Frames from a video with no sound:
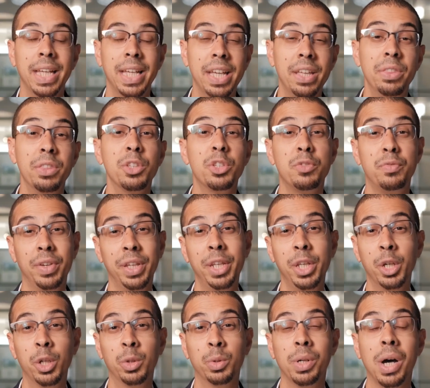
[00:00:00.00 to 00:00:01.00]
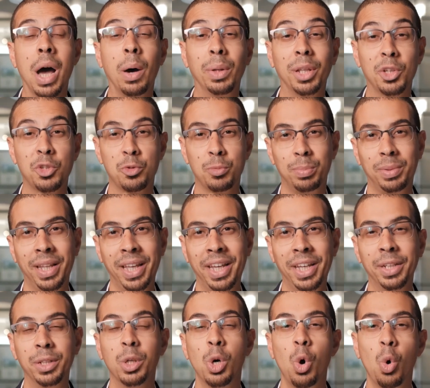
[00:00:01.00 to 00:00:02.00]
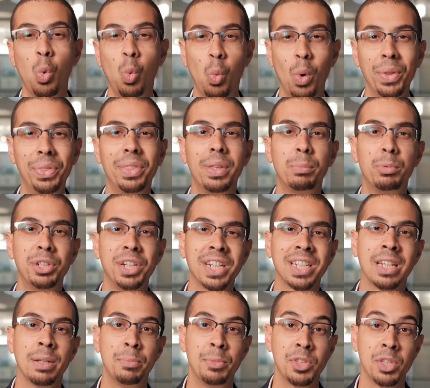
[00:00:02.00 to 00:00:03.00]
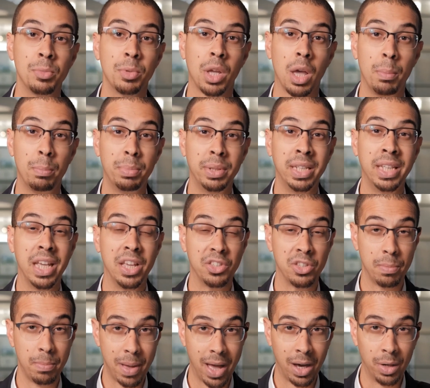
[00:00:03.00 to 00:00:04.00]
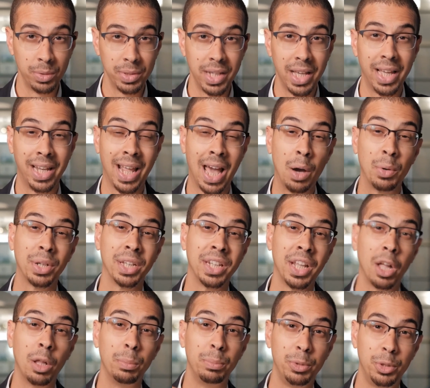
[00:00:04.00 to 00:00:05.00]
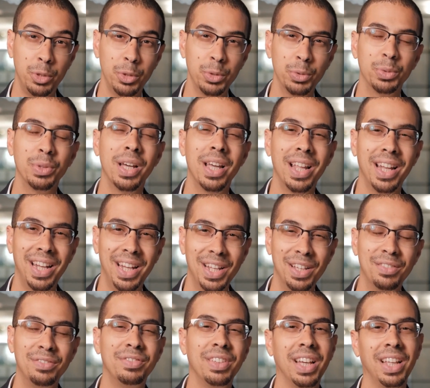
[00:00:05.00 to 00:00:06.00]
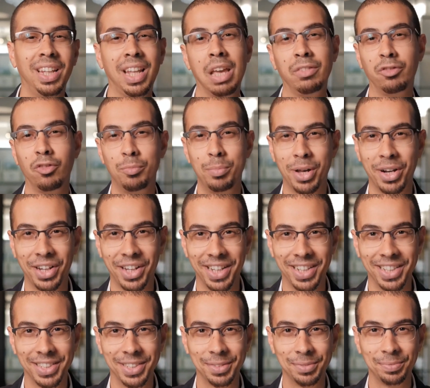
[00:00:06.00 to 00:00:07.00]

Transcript: In this video, I'll explain what the Productive Muslim Company is about and how it can help you live a life of barakah.